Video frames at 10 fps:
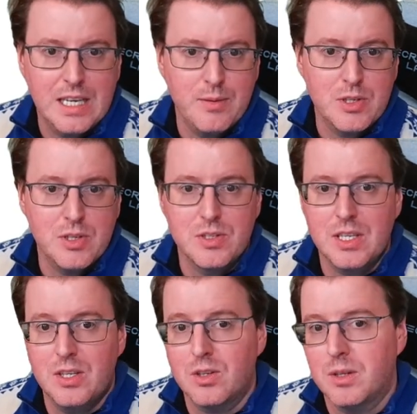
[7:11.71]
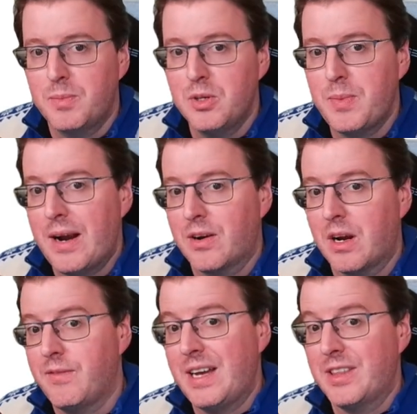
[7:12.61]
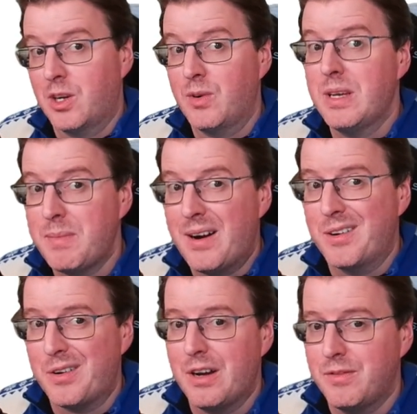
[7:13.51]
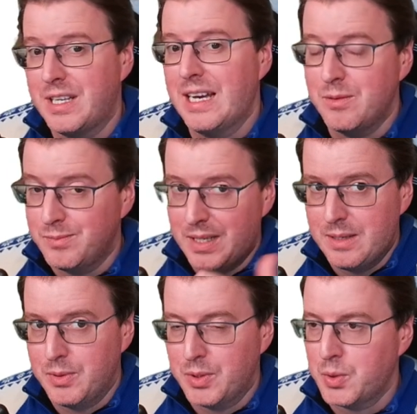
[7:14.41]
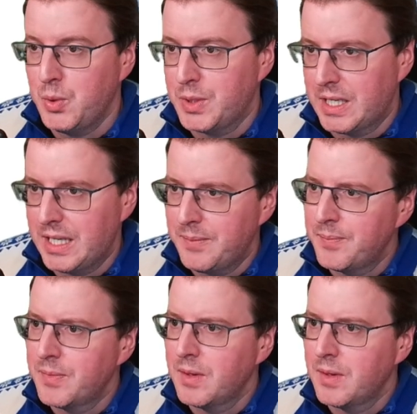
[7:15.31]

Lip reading: Now we should see, look, the blue paragraph and the green paragraph are now labeled accordingly.